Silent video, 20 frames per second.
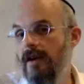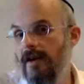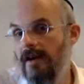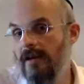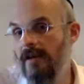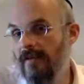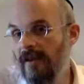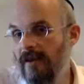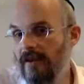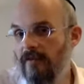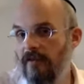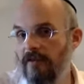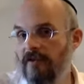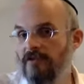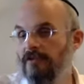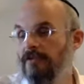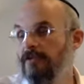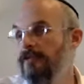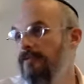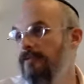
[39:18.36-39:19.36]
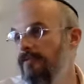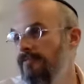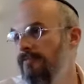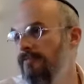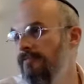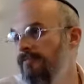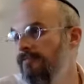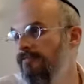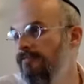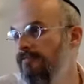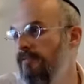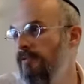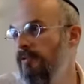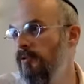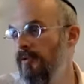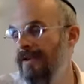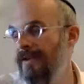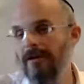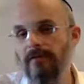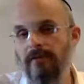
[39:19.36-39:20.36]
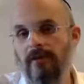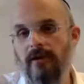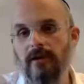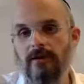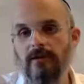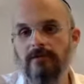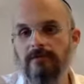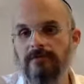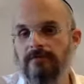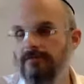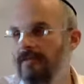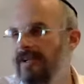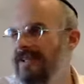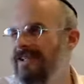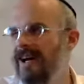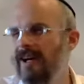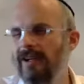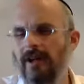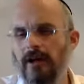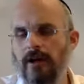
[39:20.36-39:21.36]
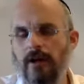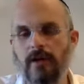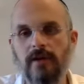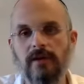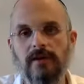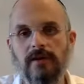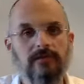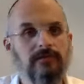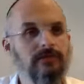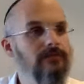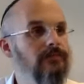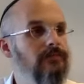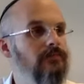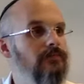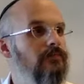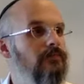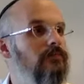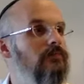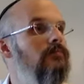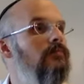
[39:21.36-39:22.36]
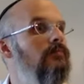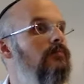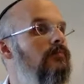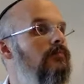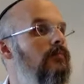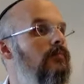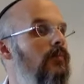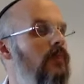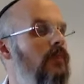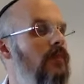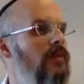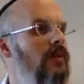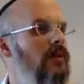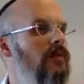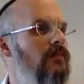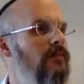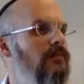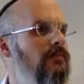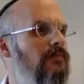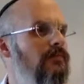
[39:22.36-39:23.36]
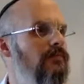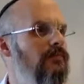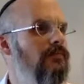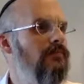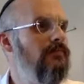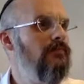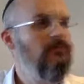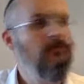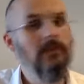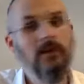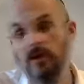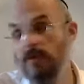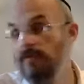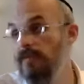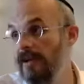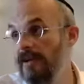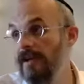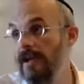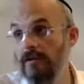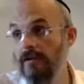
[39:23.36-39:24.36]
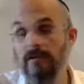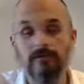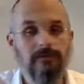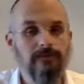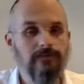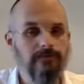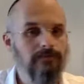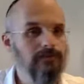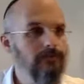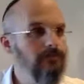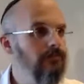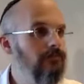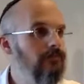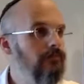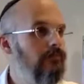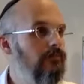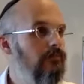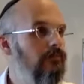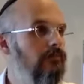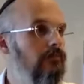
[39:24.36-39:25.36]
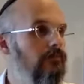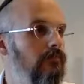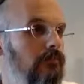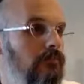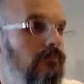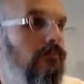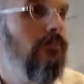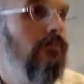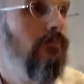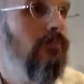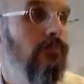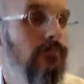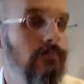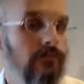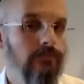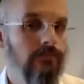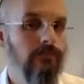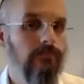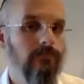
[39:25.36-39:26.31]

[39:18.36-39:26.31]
It's not official. People do without a bracha. That's a halacha thing. You know saying? So, but it could be connected. still, still still the the still plays a